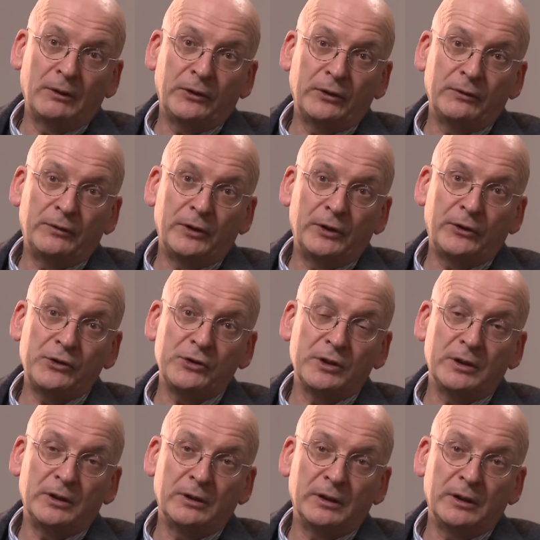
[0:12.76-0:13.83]
was in first
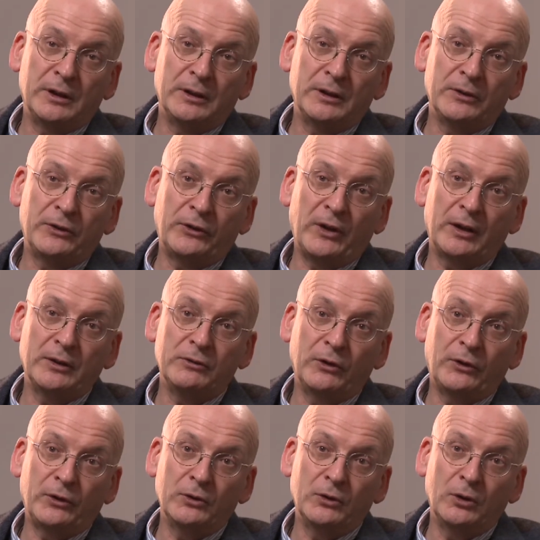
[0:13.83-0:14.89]
year in
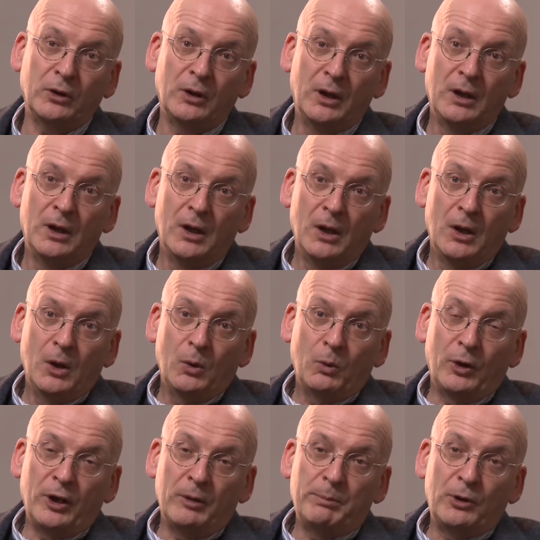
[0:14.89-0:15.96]
secondary school
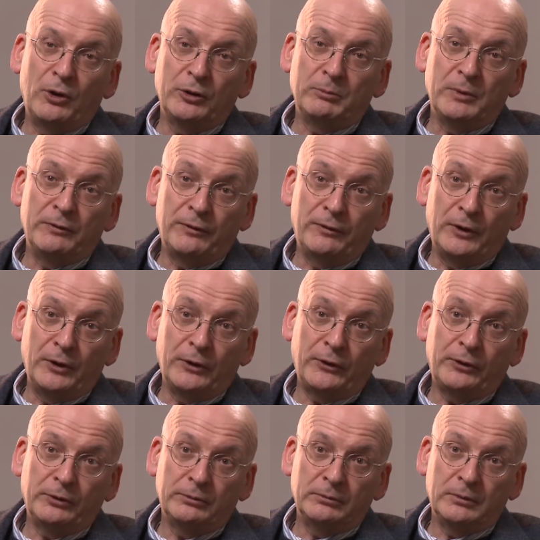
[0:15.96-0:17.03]
when I bought my
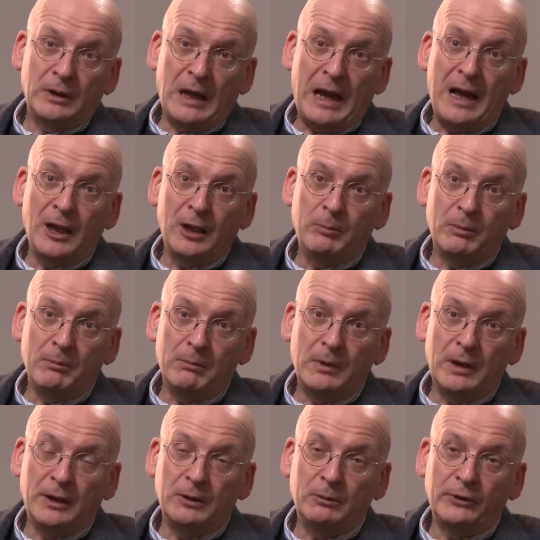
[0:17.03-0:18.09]
first
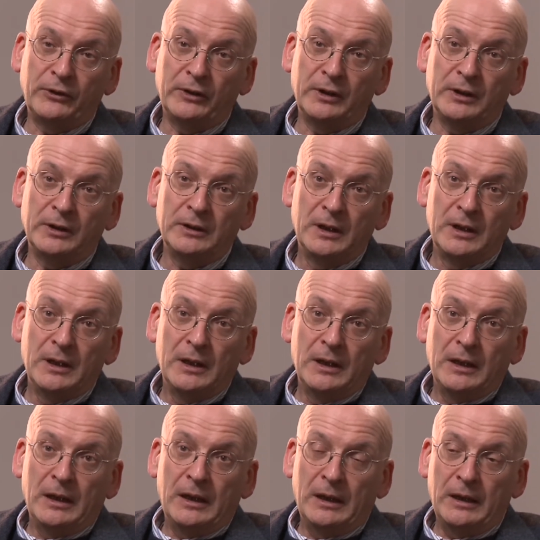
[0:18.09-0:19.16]
album, and it was a
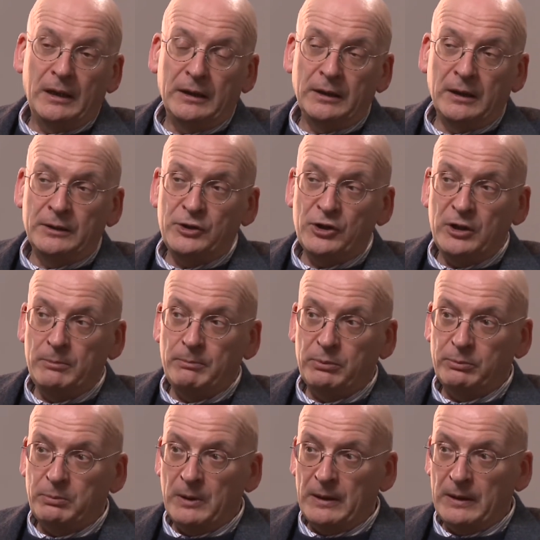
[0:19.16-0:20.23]
cheap
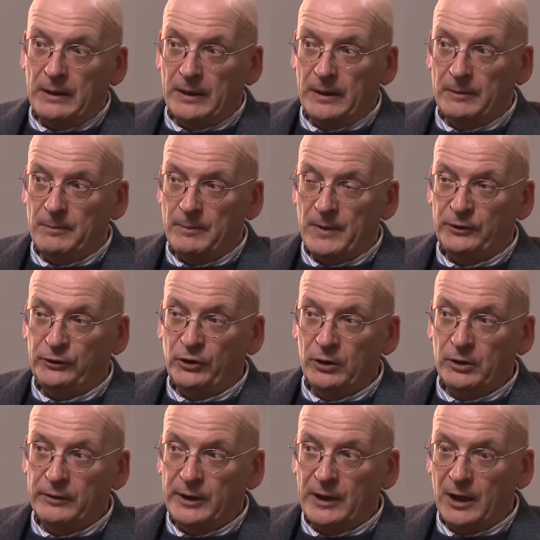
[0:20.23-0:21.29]

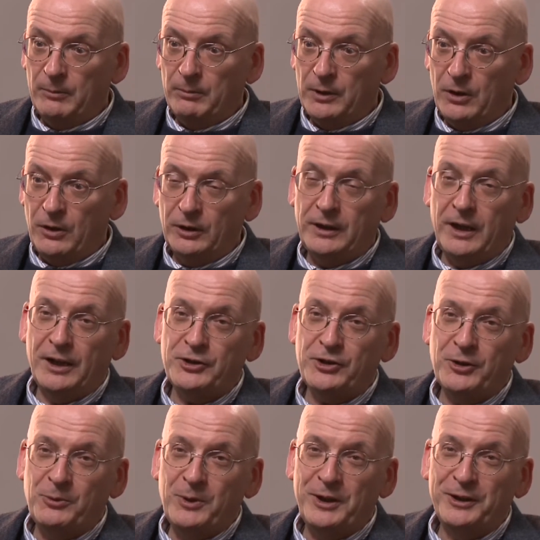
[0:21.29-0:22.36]
Donovan album called
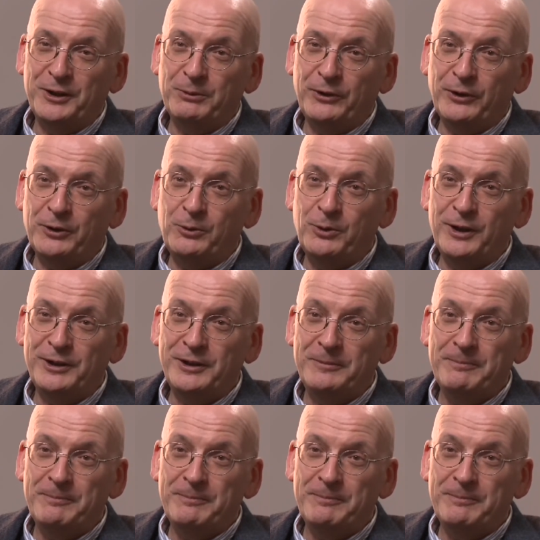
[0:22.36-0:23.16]
Catch the Wind. It was £1,